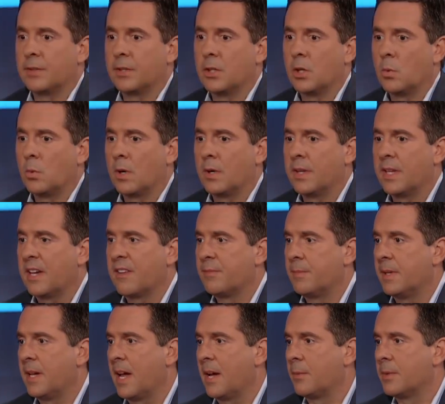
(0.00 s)
even know where the
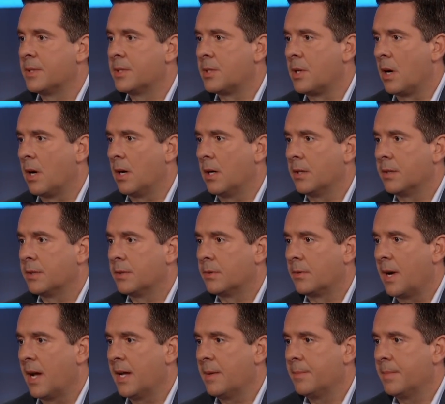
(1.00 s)
FBI would start,
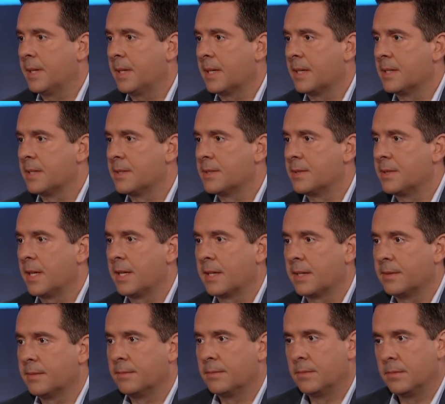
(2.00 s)
right? Because
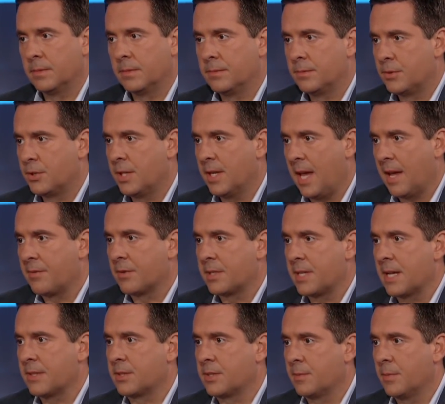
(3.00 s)
she gave her
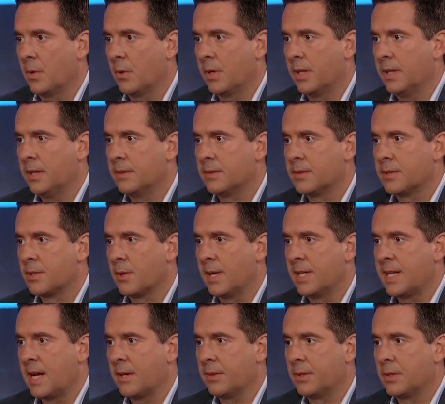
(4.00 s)
testimony, so
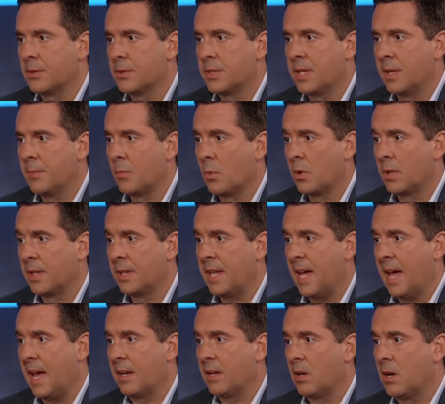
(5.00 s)
I doubt there's any more than
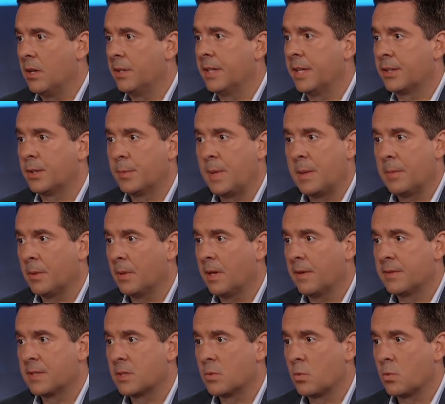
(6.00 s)
that. All the other people have